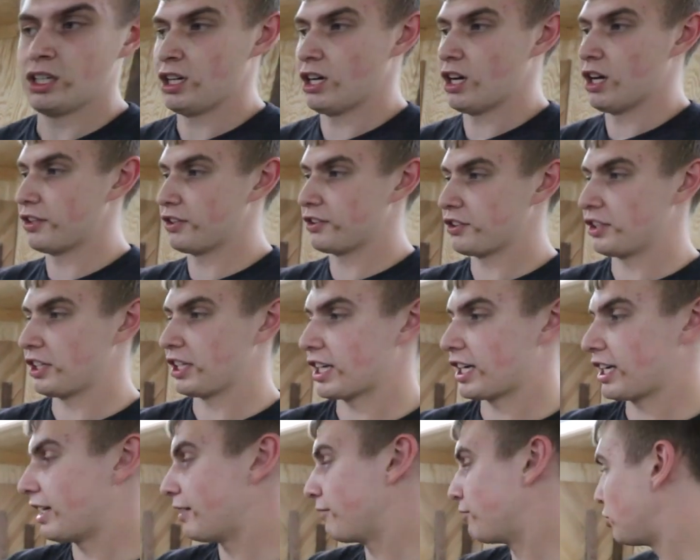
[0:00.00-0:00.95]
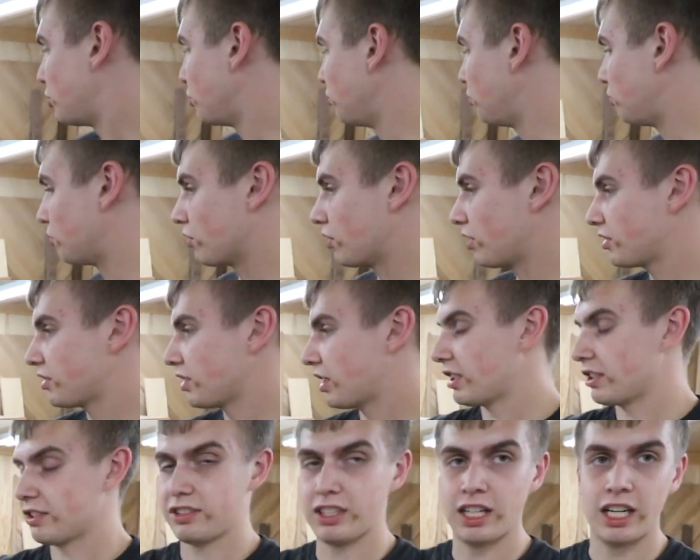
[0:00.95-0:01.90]
Other thing, I have 2 drawers on
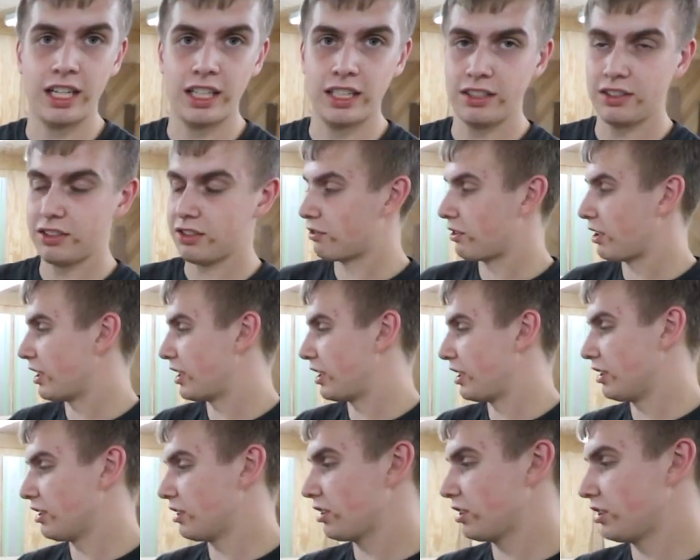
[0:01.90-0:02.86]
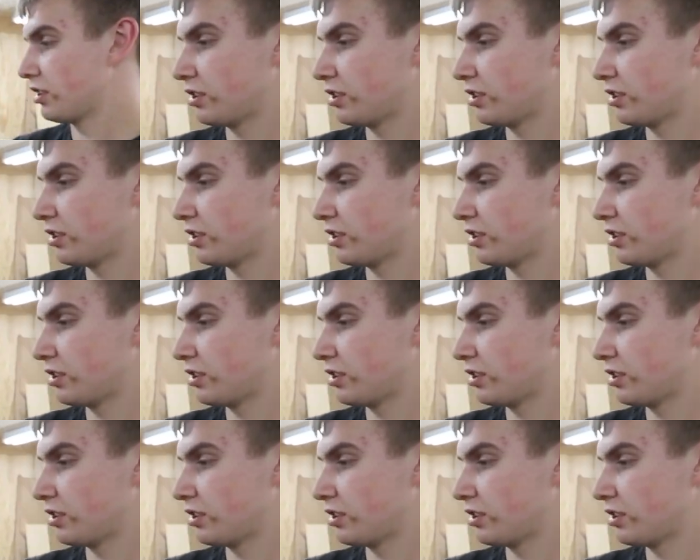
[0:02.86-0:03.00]
the sides right here